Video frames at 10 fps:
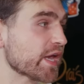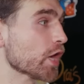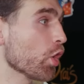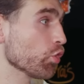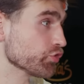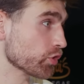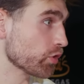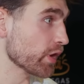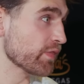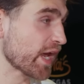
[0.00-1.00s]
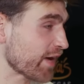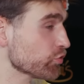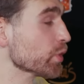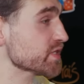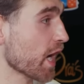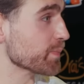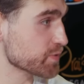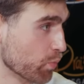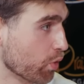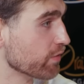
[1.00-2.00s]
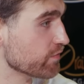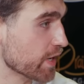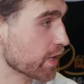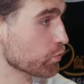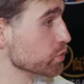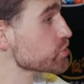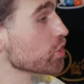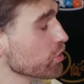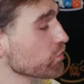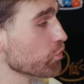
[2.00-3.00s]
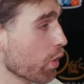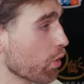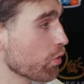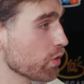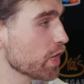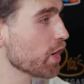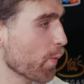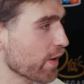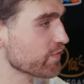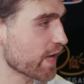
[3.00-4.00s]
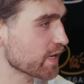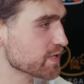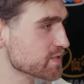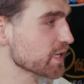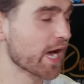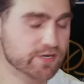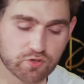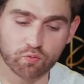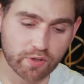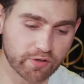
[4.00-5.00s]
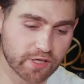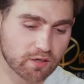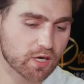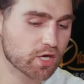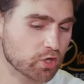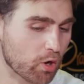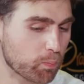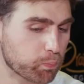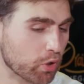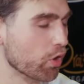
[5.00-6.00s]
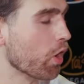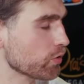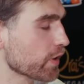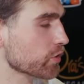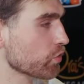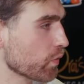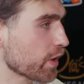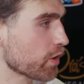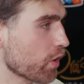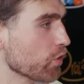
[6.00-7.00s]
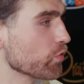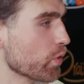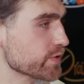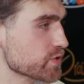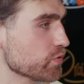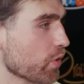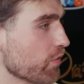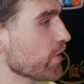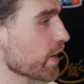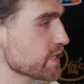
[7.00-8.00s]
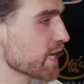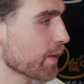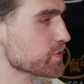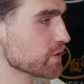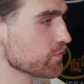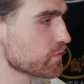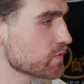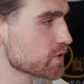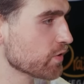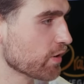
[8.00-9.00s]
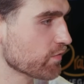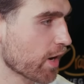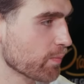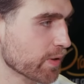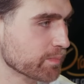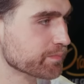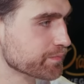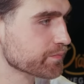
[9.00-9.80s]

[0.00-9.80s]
get older and they have to adopt more of a reserved role, whatever that is. The guys who really, prolong their career are the ones who are very adaptive to their environment.